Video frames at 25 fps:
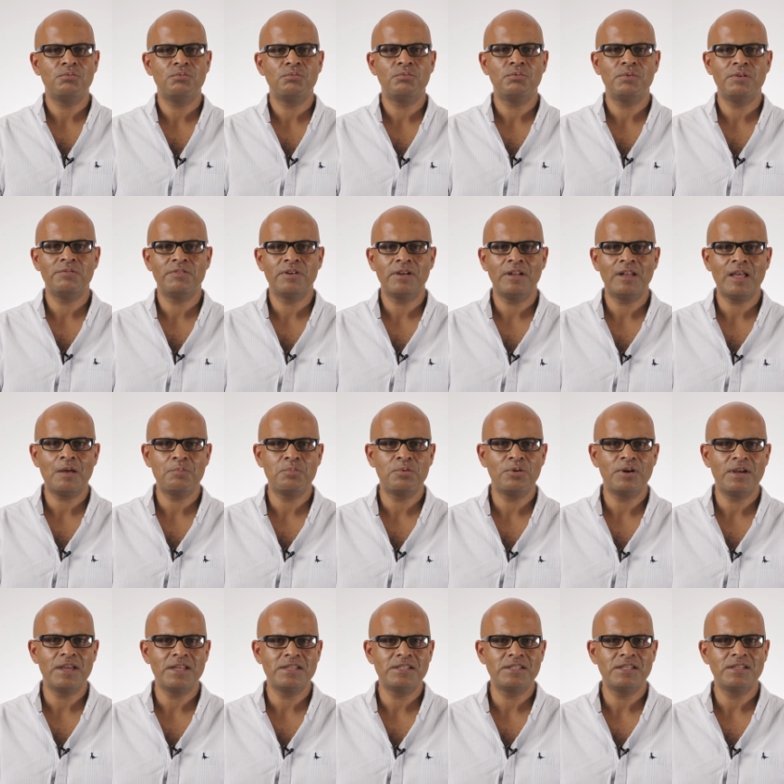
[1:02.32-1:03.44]
We've
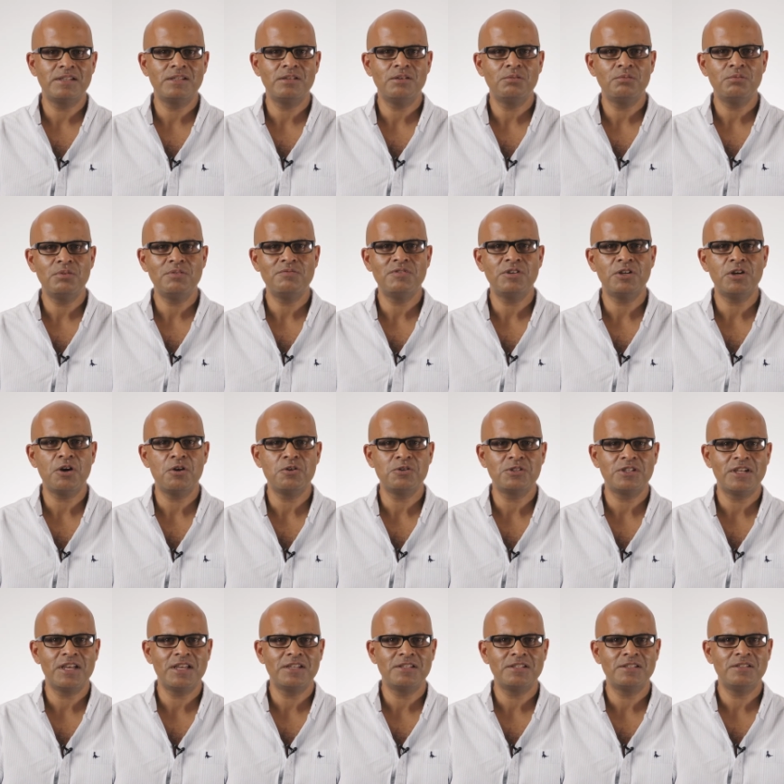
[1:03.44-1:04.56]
collaborated. We've
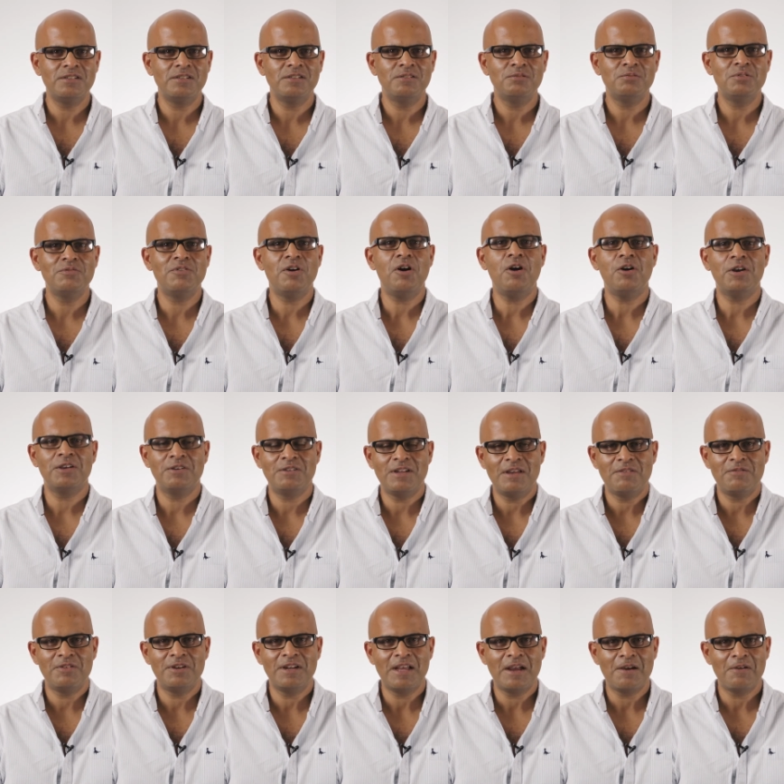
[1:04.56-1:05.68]
negotiated. We've argued
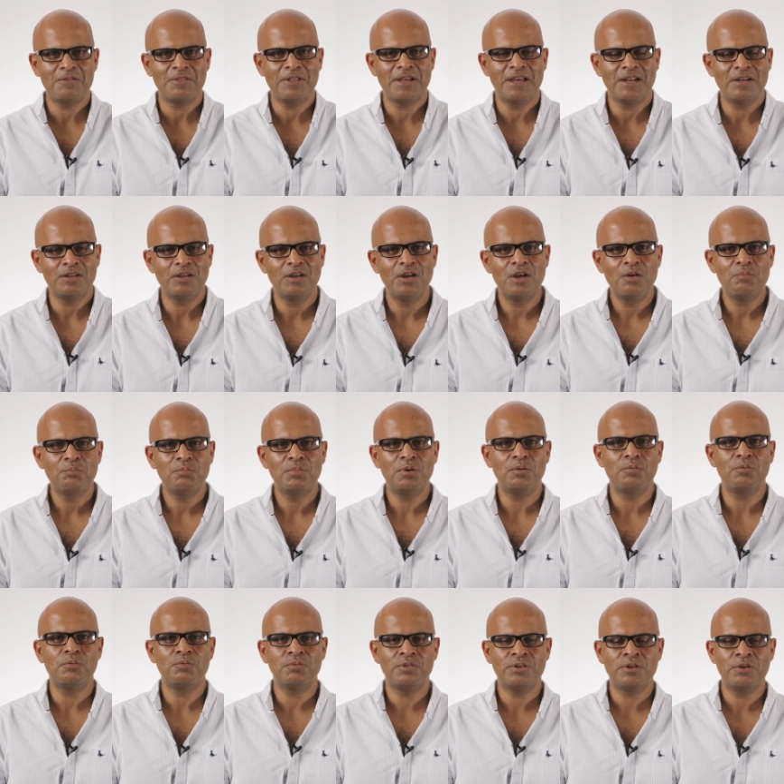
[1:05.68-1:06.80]
every now and then, but
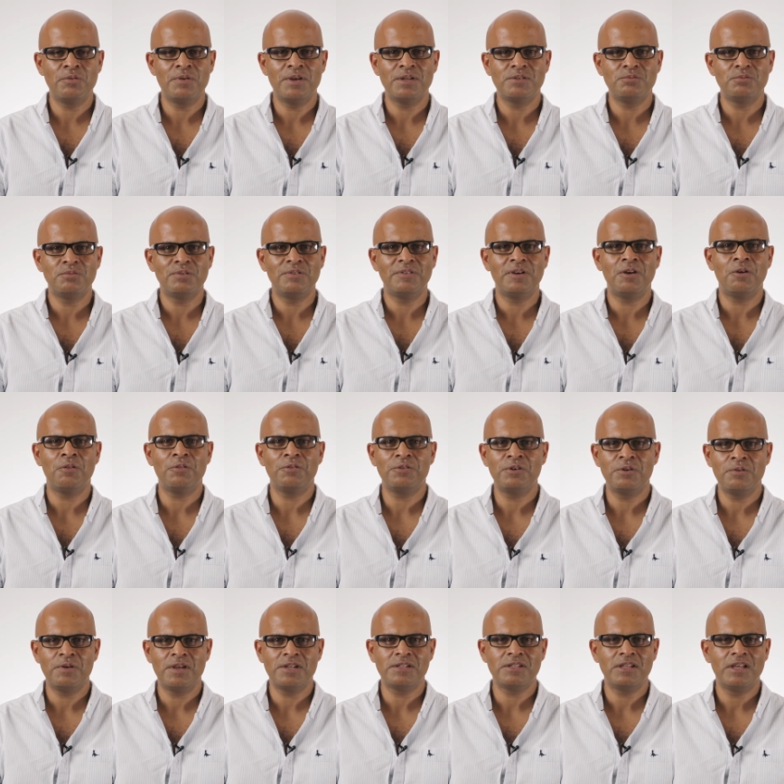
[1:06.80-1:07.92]
through it, we've got through
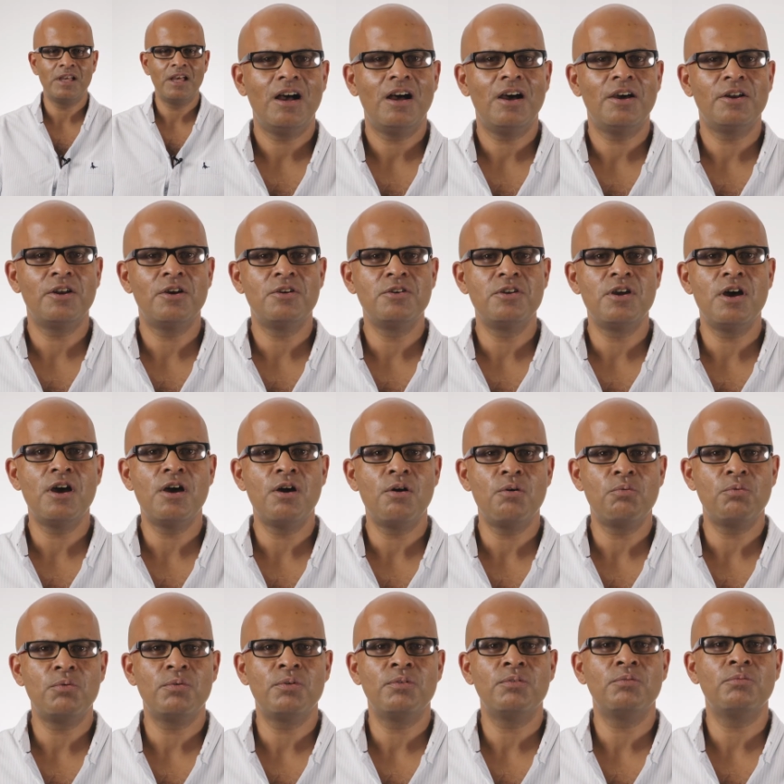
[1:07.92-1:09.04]
it. And I
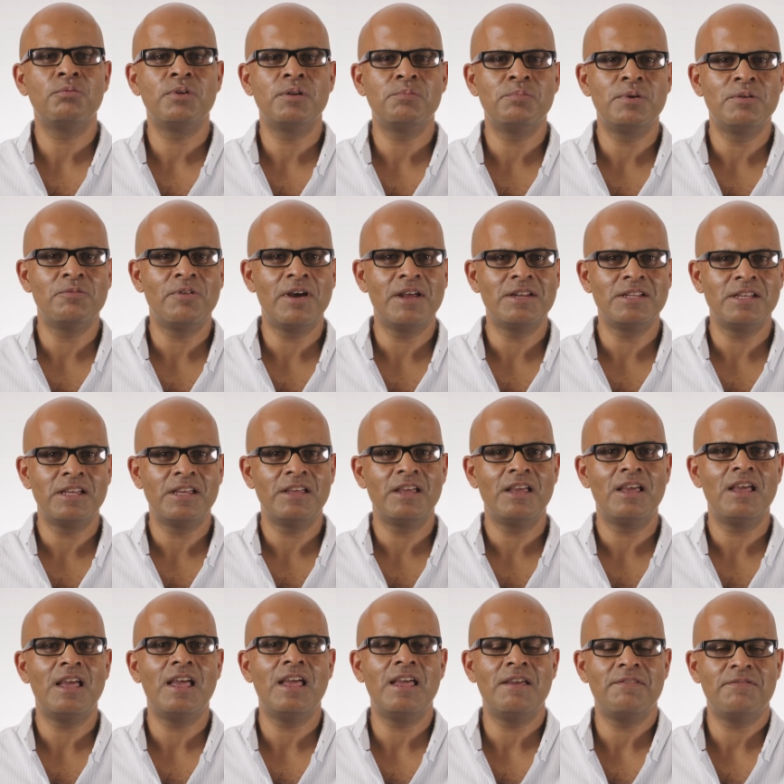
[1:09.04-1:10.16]
know we'd be ready
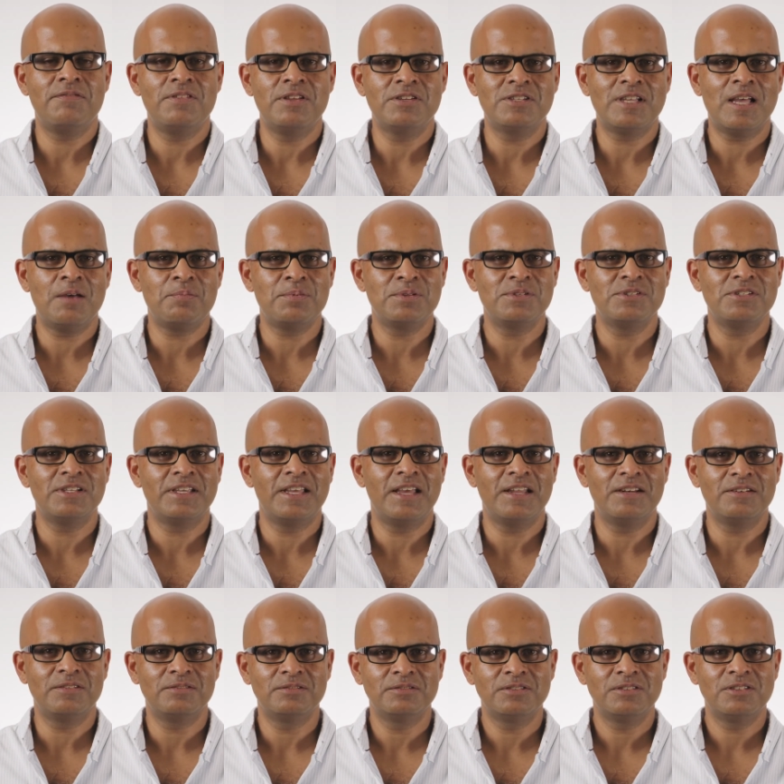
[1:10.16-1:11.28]
if this happens
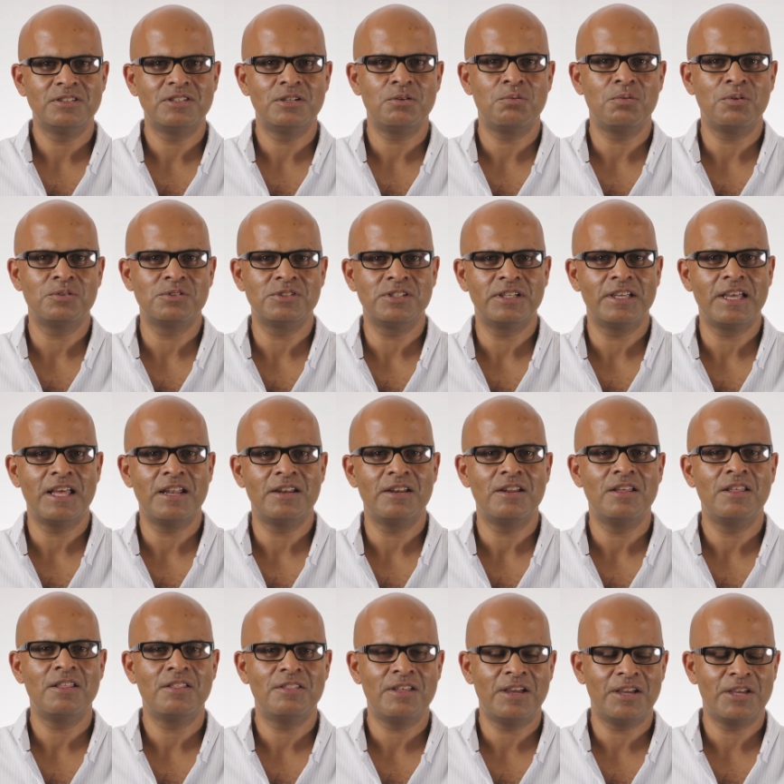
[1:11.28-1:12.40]
again. So once again,
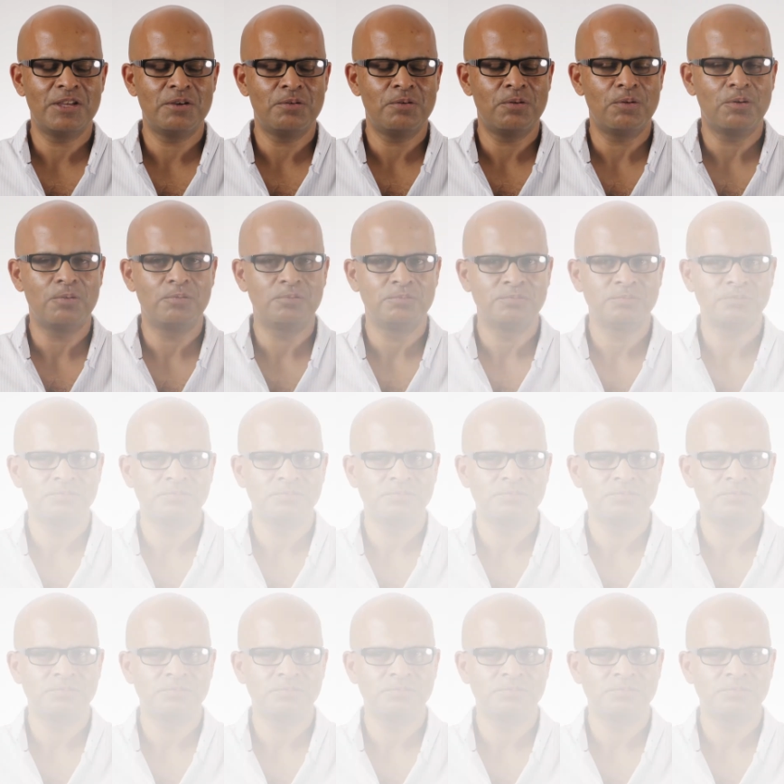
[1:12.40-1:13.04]
thank you all.